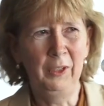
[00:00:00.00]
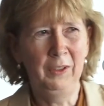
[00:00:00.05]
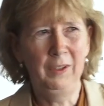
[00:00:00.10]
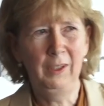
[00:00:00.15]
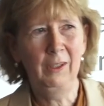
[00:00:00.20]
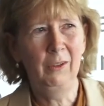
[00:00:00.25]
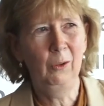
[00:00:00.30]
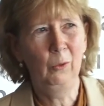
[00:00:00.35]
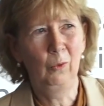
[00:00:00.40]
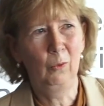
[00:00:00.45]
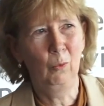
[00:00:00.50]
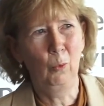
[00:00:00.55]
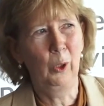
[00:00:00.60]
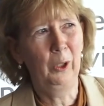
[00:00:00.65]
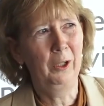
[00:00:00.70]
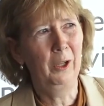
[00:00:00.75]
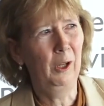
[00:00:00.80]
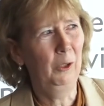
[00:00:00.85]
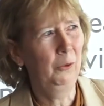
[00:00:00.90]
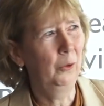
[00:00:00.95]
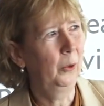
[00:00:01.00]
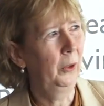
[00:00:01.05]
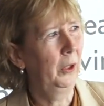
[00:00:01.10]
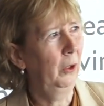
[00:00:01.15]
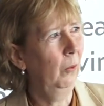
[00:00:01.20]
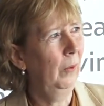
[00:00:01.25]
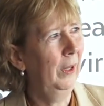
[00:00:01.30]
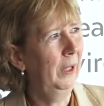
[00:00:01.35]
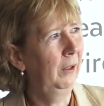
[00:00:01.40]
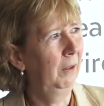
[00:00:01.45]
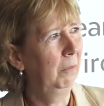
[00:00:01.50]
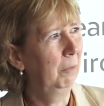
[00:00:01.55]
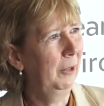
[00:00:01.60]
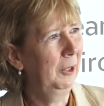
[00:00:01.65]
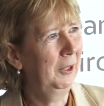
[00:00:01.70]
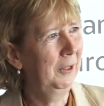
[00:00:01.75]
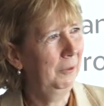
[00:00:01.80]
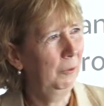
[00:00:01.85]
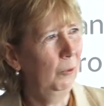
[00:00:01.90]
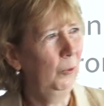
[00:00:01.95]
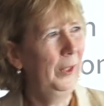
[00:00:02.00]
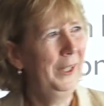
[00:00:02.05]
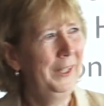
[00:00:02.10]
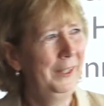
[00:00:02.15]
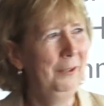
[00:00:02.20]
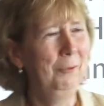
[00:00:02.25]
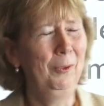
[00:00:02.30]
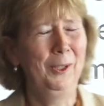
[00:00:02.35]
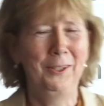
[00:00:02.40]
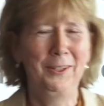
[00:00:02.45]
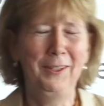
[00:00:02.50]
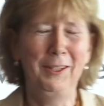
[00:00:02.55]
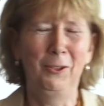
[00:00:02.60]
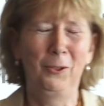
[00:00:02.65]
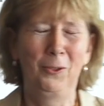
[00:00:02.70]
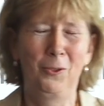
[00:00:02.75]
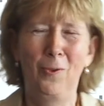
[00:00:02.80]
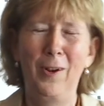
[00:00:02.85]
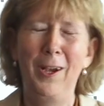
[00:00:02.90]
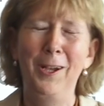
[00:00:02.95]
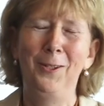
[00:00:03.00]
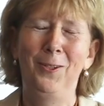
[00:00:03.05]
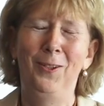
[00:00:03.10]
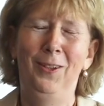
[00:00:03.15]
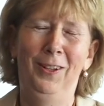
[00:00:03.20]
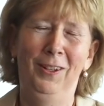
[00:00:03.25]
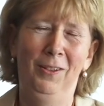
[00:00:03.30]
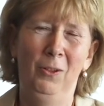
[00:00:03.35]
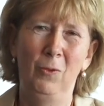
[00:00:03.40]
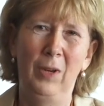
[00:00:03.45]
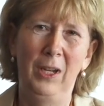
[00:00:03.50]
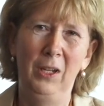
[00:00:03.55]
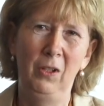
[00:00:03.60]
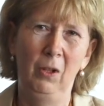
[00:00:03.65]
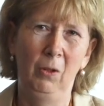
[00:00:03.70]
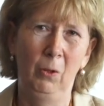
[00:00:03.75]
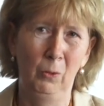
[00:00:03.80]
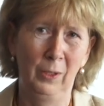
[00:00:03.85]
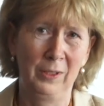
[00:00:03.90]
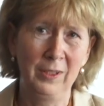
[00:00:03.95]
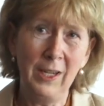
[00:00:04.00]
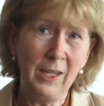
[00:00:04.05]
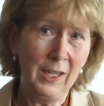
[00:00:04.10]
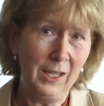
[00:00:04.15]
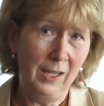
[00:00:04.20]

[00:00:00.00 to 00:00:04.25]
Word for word: and didn't work out all that well, but we we still try to try to do it.